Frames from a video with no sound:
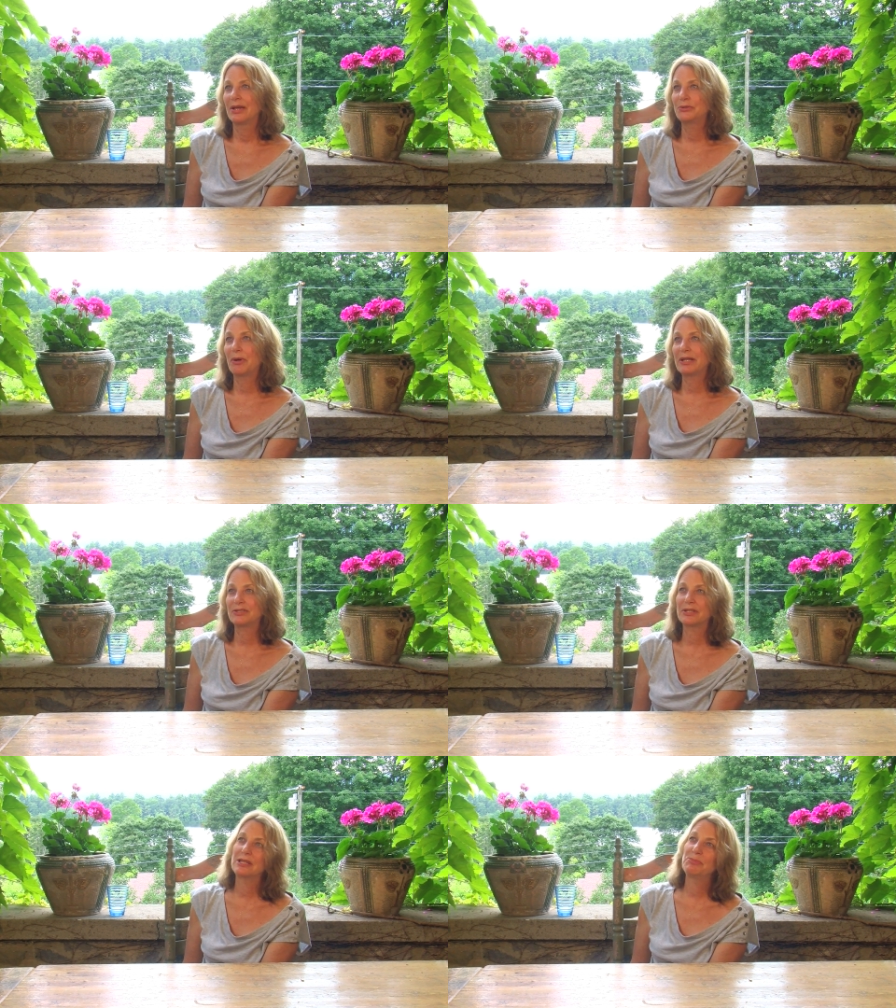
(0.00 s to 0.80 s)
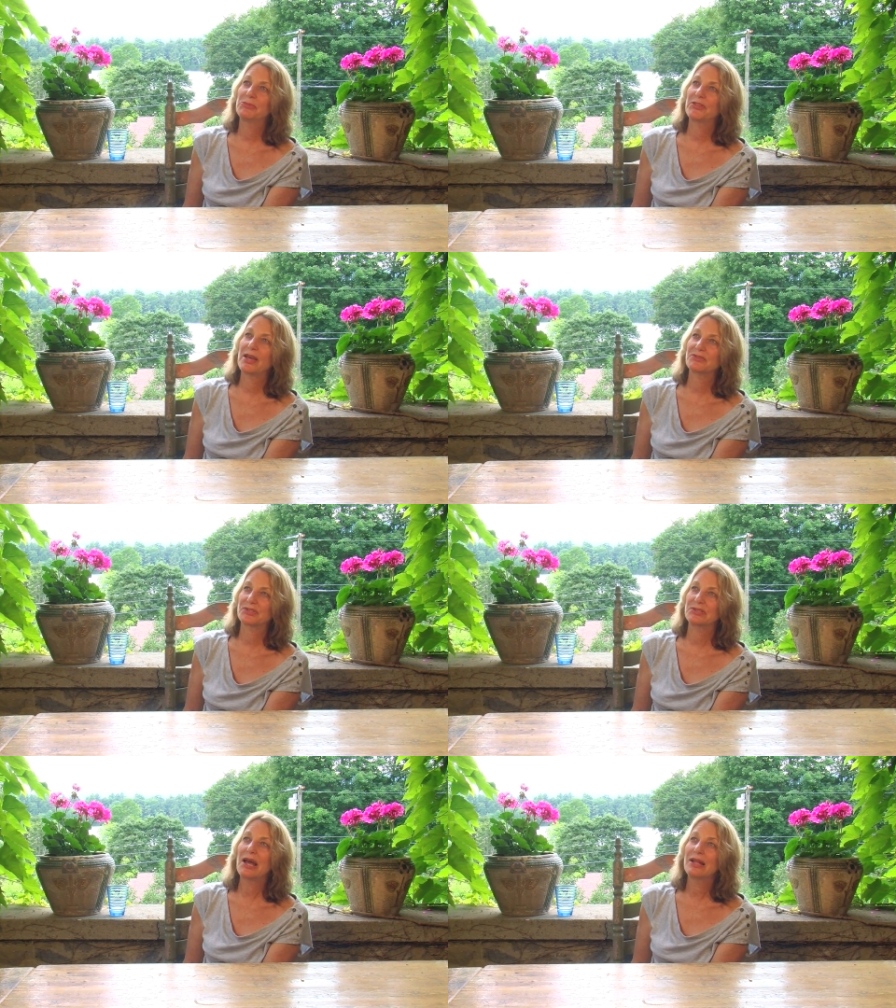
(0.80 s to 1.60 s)
Do I get to keep the
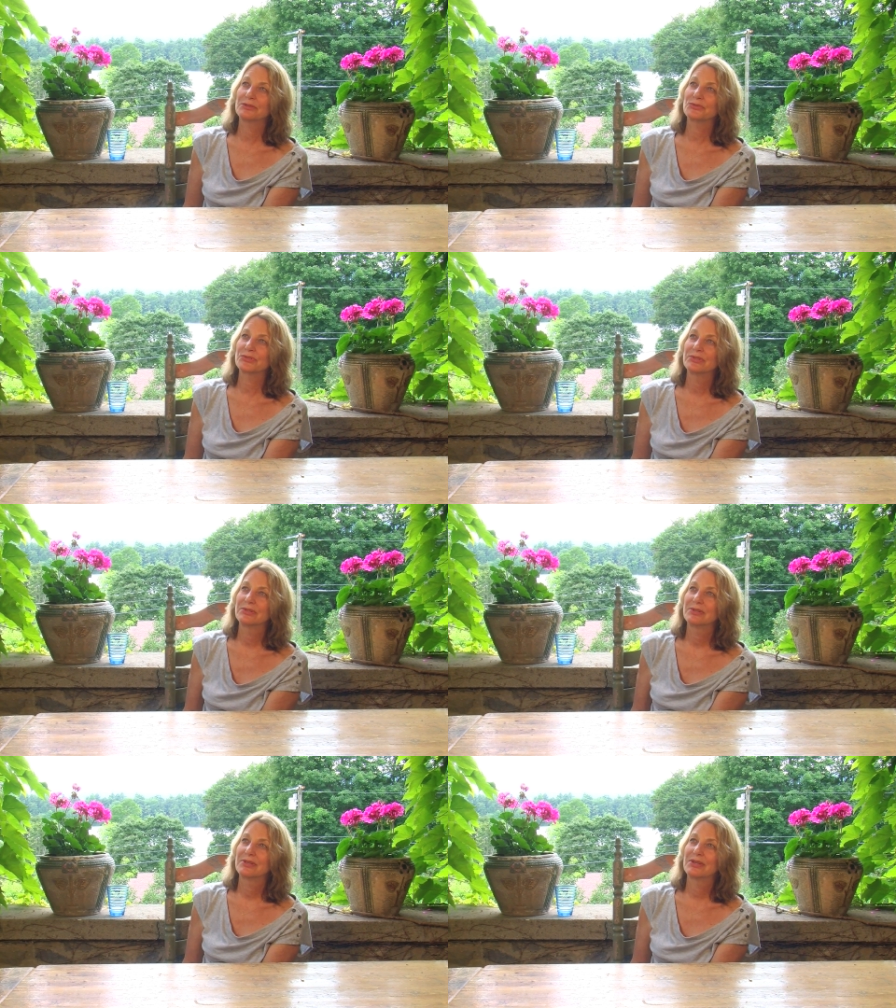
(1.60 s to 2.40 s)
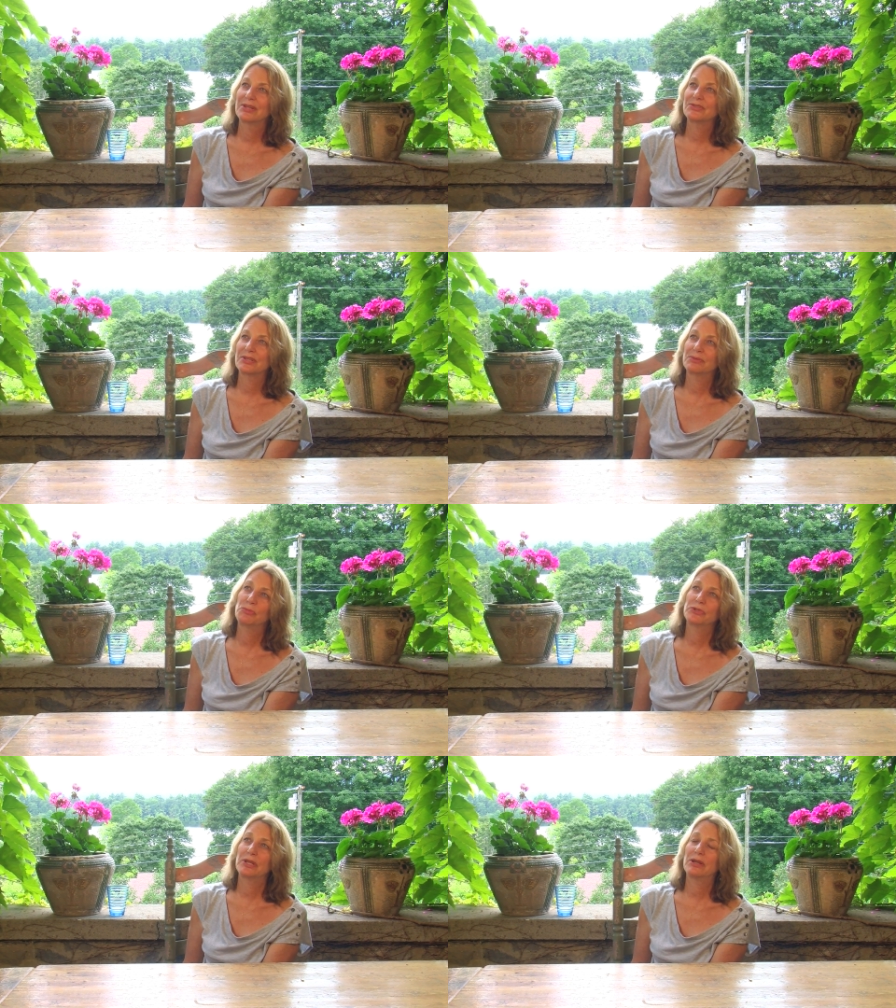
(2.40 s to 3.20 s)
$1,000? And they said,
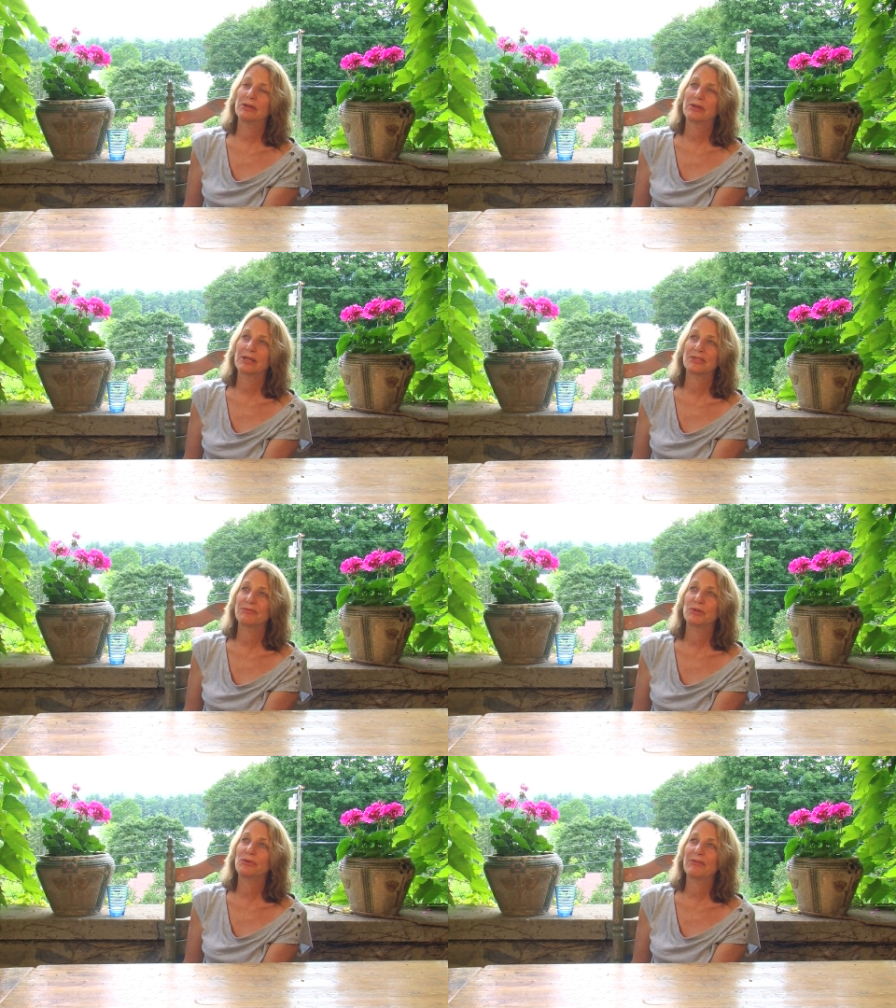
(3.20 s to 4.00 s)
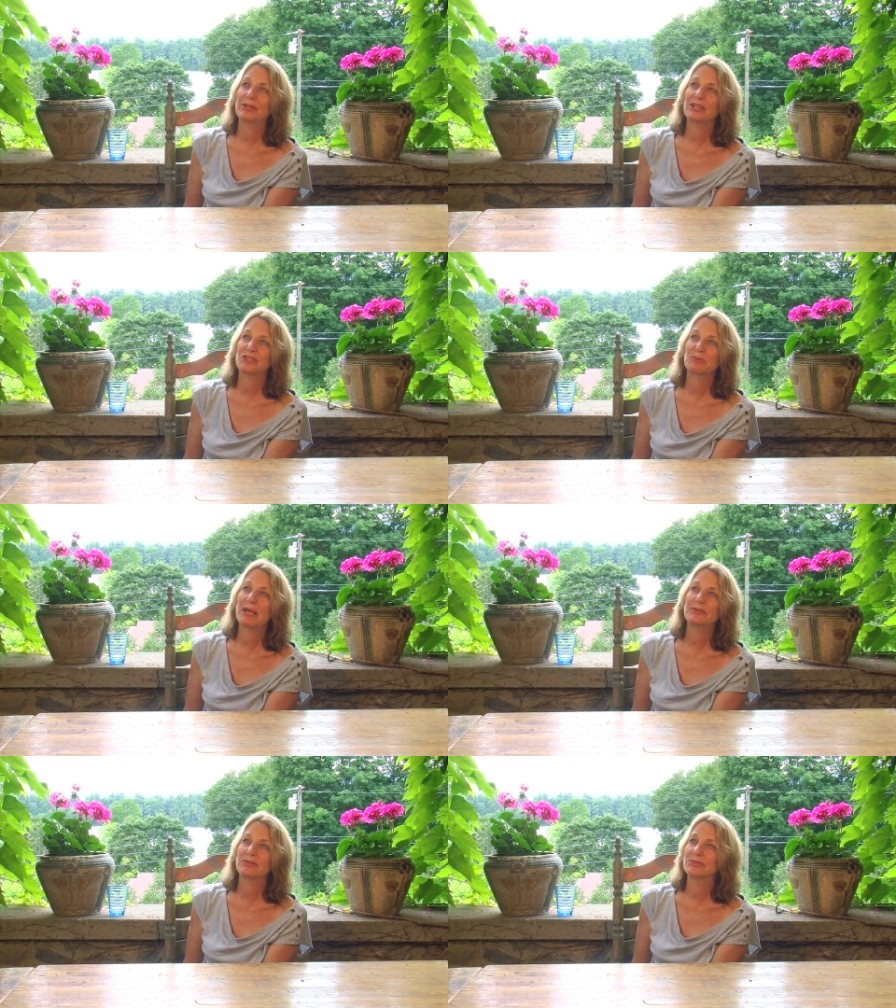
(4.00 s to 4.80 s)
well, yeah, I guess if you don't have any
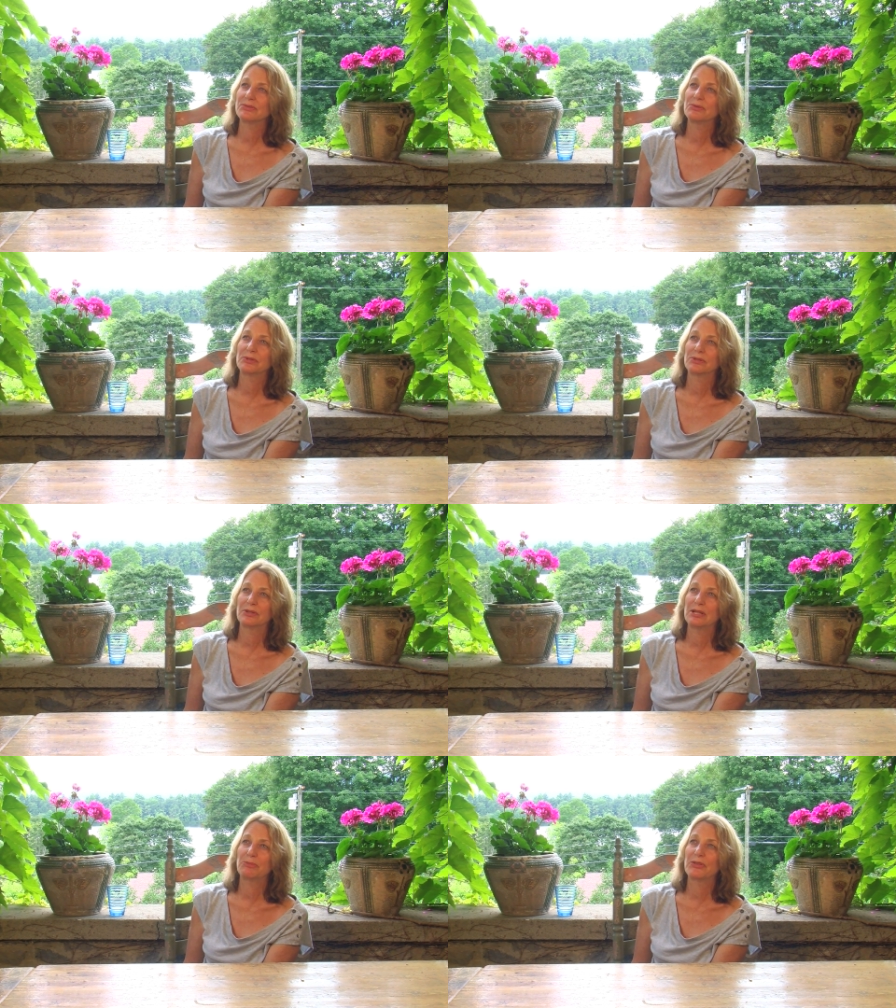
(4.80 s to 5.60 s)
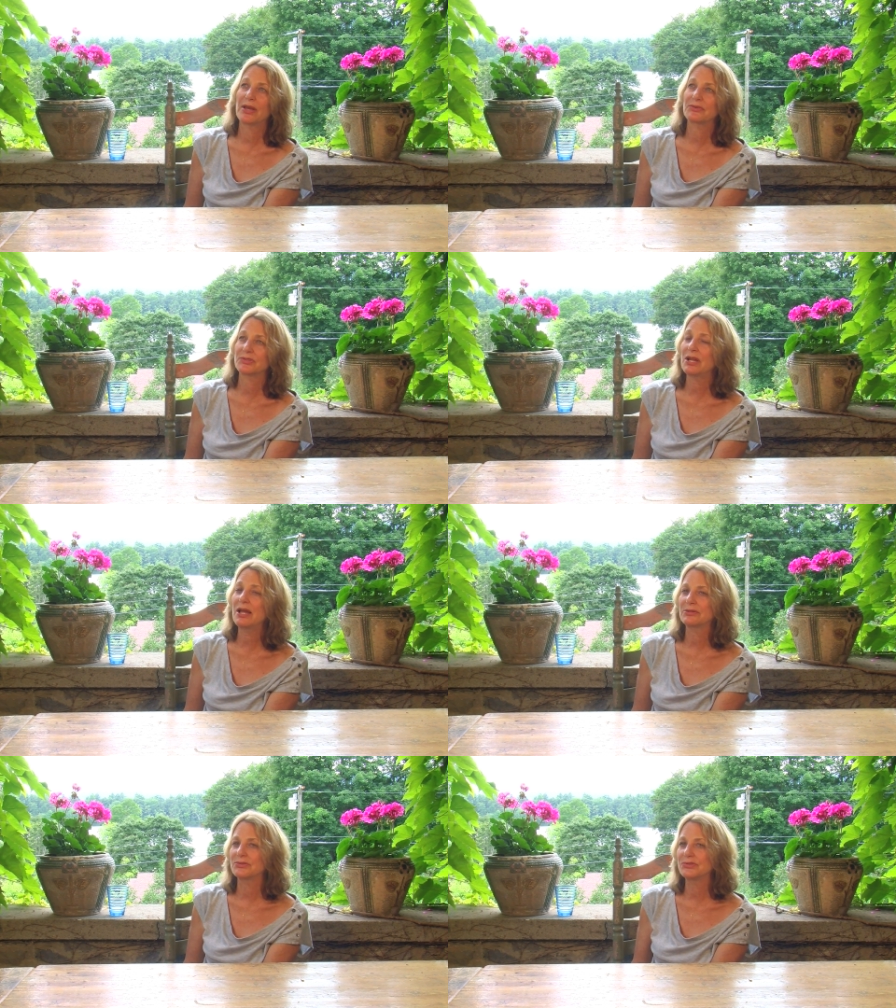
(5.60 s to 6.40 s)
expenses, you can keep the $1,000.